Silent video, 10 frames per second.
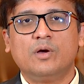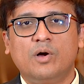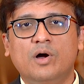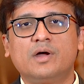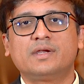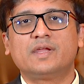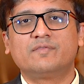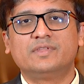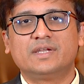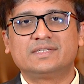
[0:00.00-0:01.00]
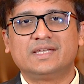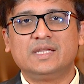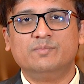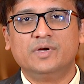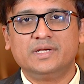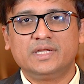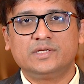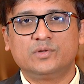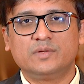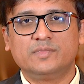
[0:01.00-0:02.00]
or if there is any
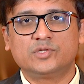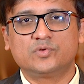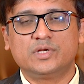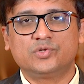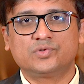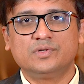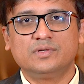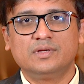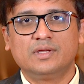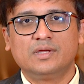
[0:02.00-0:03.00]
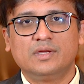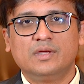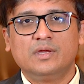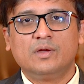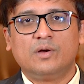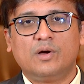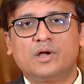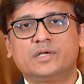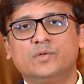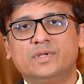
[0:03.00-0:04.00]
burning during micturition,
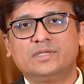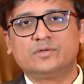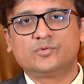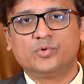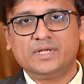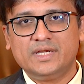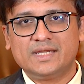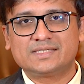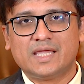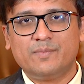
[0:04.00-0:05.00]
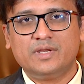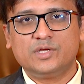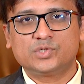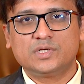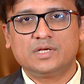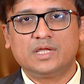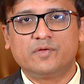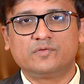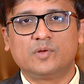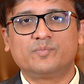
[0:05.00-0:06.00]
or during routine examination
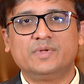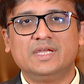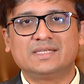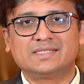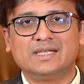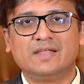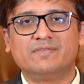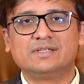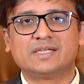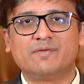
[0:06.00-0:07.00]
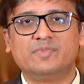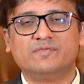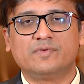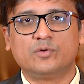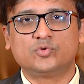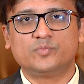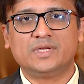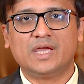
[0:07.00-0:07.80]
if your PSA levels have been found to be